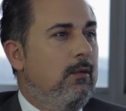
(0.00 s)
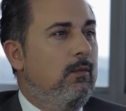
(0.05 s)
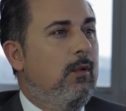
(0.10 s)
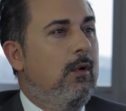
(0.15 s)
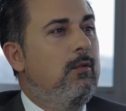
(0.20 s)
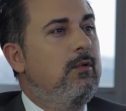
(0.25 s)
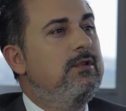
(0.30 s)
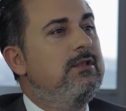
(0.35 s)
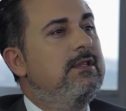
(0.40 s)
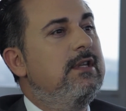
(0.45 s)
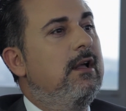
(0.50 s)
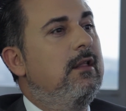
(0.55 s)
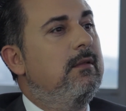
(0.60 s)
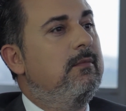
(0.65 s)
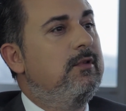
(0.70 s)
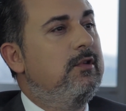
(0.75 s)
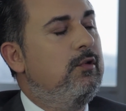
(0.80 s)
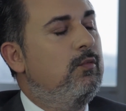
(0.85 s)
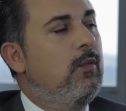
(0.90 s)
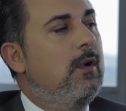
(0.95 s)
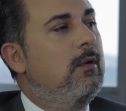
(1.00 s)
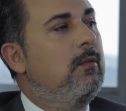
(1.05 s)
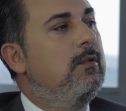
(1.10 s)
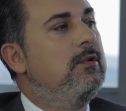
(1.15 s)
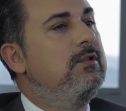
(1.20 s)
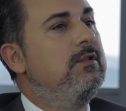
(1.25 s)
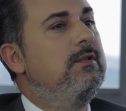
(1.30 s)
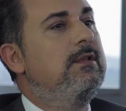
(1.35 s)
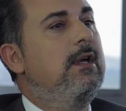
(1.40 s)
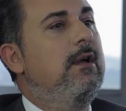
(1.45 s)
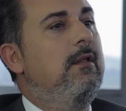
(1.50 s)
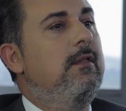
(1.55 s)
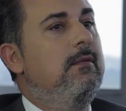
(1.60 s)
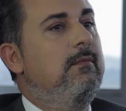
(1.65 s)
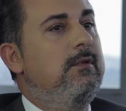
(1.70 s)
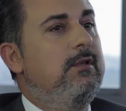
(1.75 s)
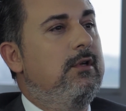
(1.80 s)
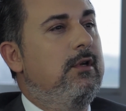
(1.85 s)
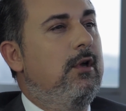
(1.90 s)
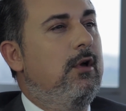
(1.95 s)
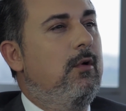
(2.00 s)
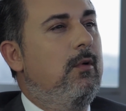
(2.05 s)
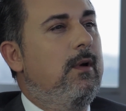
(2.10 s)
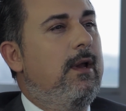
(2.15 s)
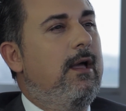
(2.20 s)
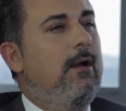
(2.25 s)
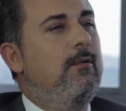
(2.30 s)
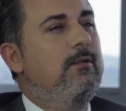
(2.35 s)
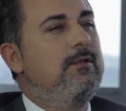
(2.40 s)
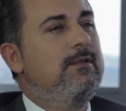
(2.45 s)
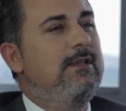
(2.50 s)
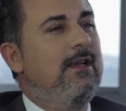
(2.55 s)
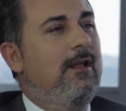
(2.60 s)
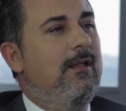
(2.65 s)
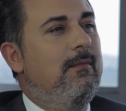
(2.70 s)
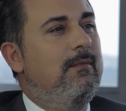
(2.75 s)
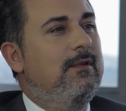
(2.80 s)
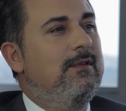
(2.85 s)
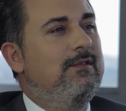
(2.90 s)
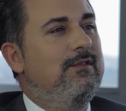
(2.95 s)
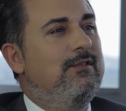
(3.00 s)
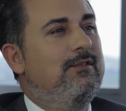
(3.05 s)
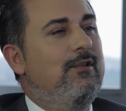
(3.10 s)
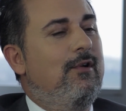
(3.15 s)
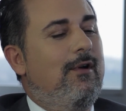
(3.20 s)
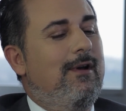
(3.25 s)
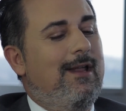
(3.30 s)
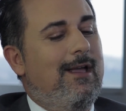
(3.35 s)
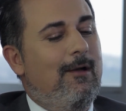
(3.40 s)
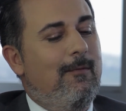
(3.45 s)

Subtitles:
What would you tell them to do? Where would you tell them to go, and how would you tell them to start?